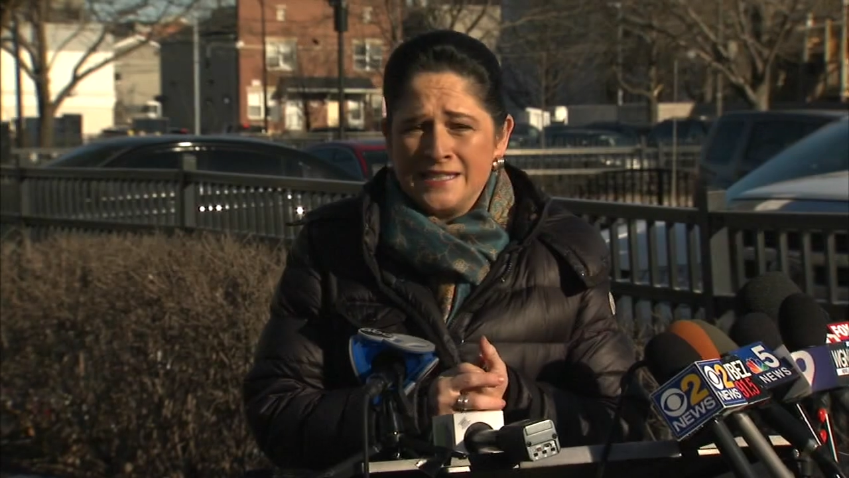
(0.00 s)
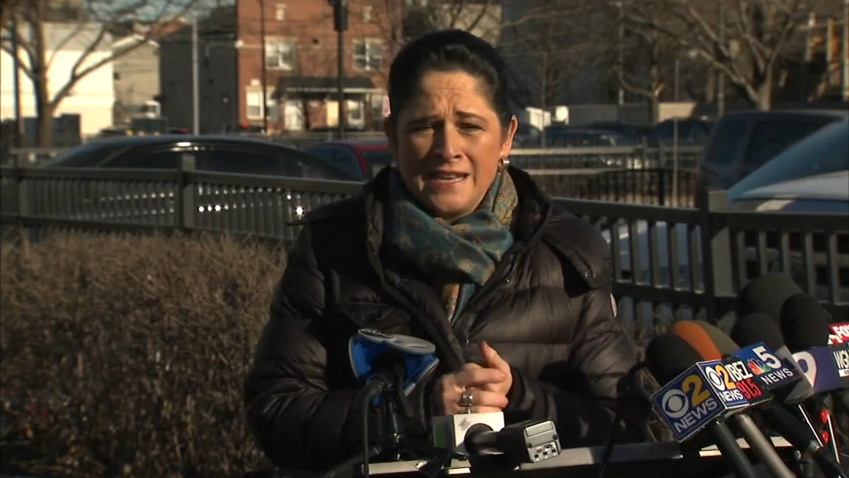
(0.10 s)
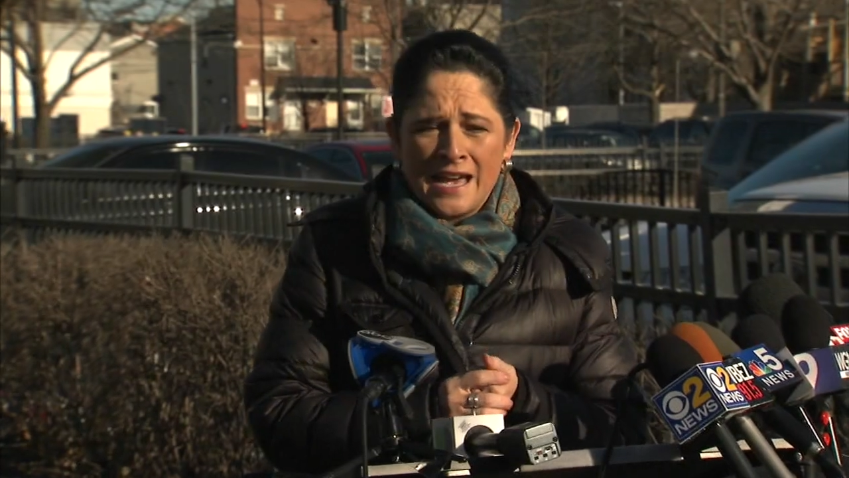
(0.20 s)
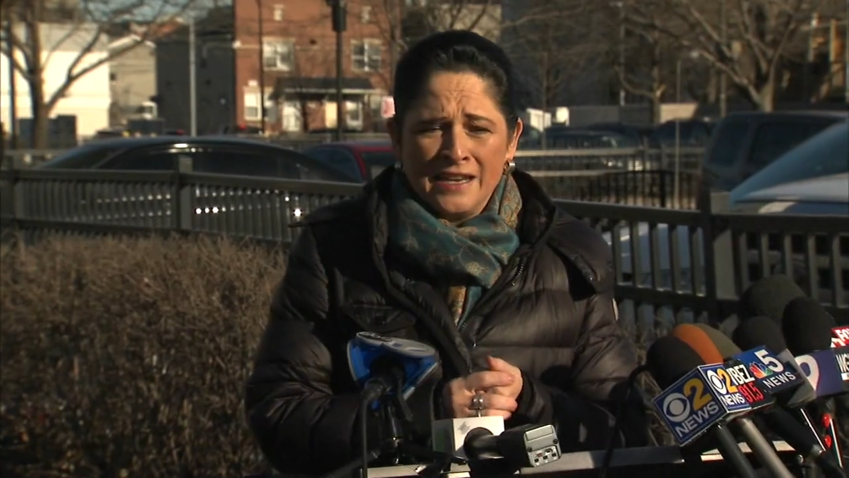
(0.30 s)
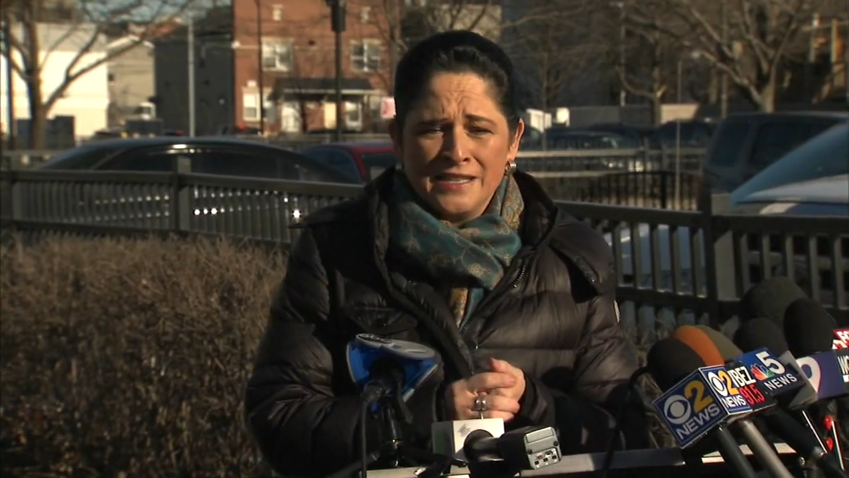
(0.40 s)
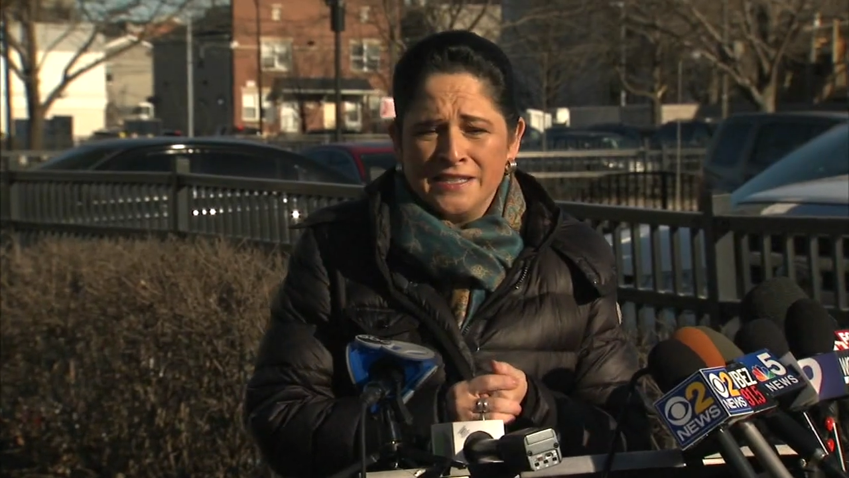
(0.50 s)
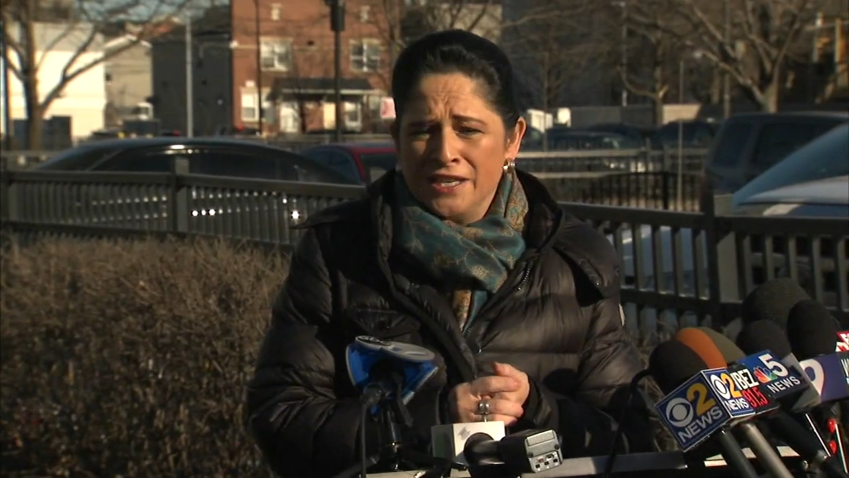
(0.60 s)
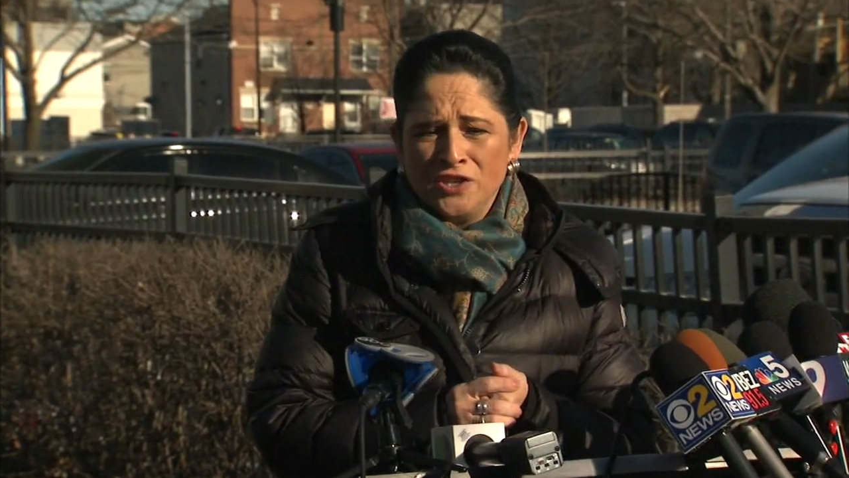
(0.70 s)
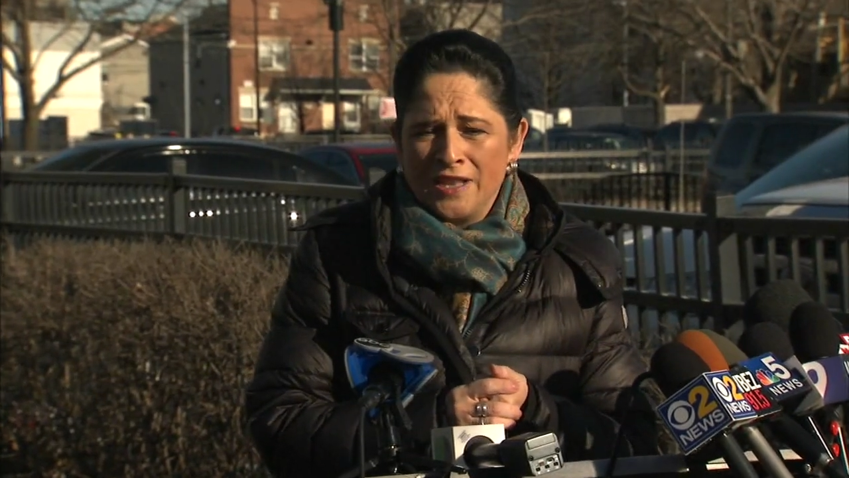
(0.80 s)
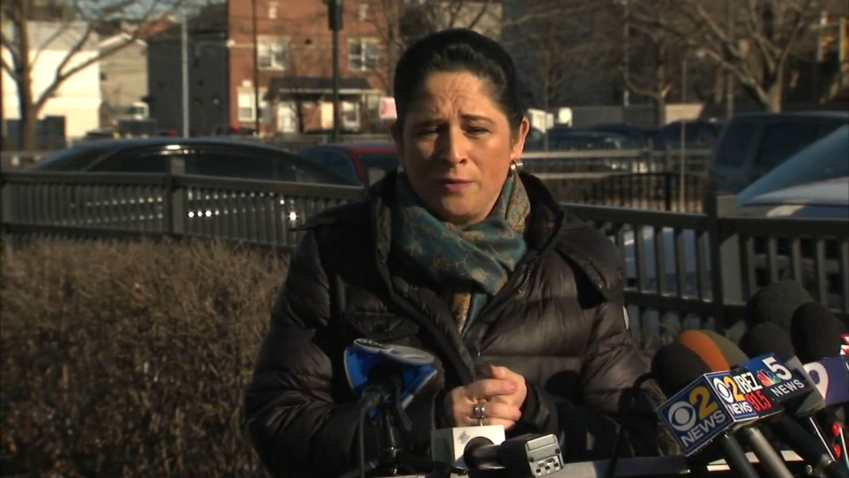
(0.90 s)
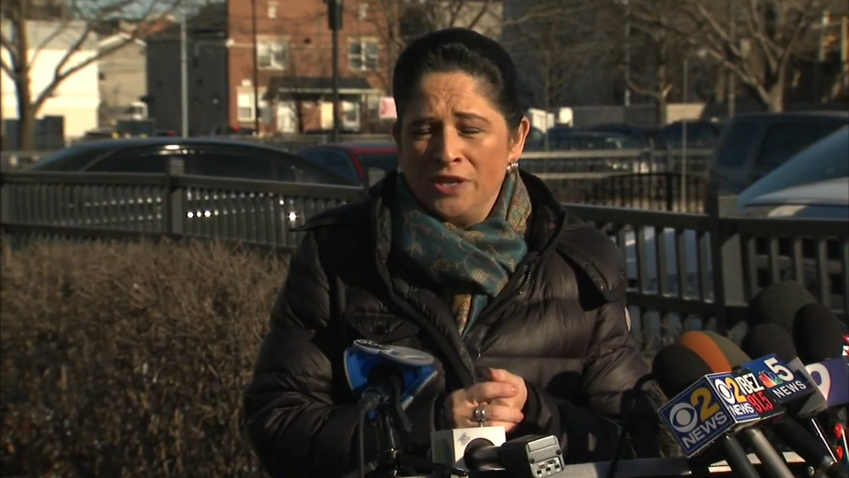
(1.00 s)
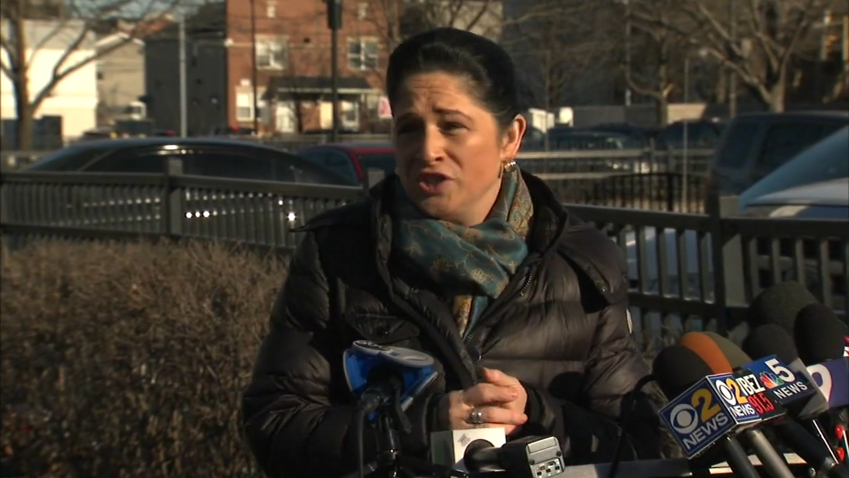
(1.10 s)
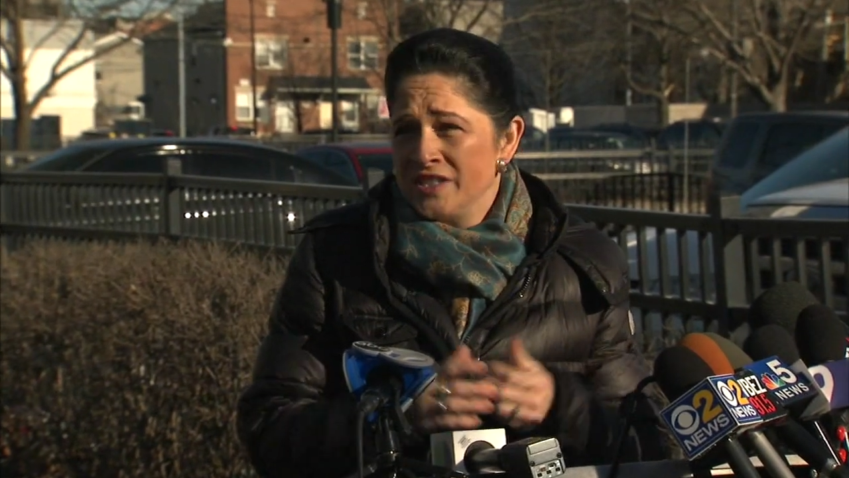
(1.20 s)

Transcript: It's not a decision that we